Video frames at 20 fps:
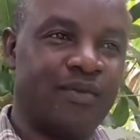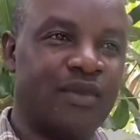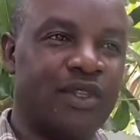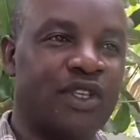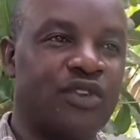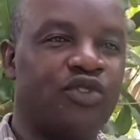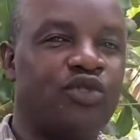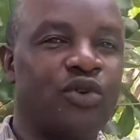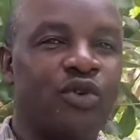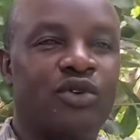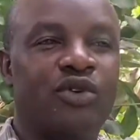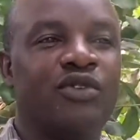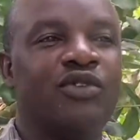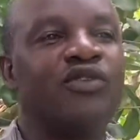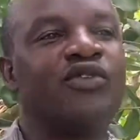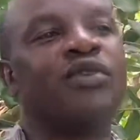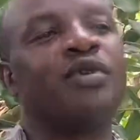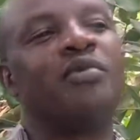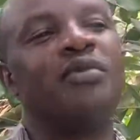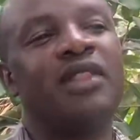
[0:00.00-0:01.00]
So
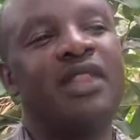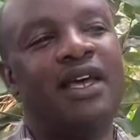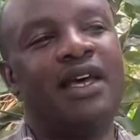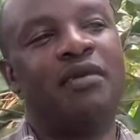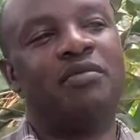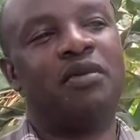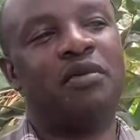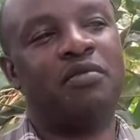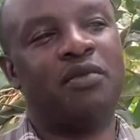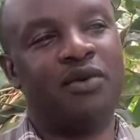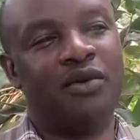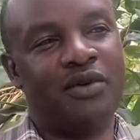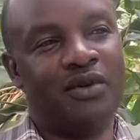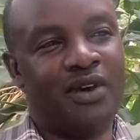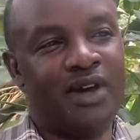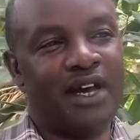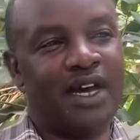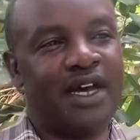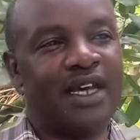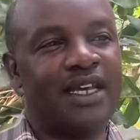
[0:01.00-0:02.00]
from there, people
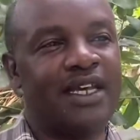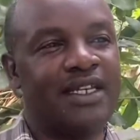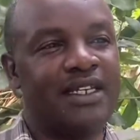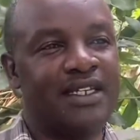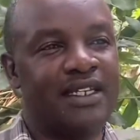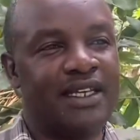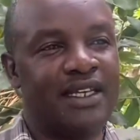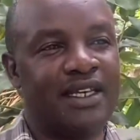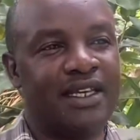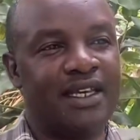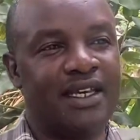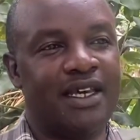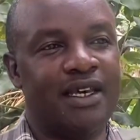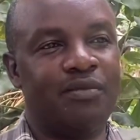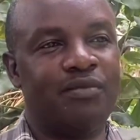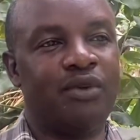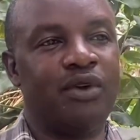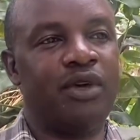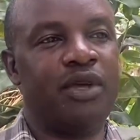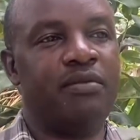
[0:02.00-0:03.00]
are getting
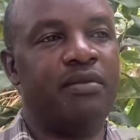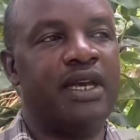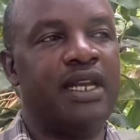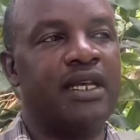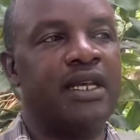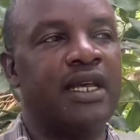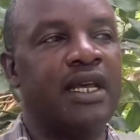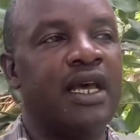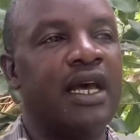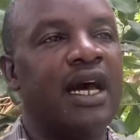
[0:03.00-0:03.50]
employment.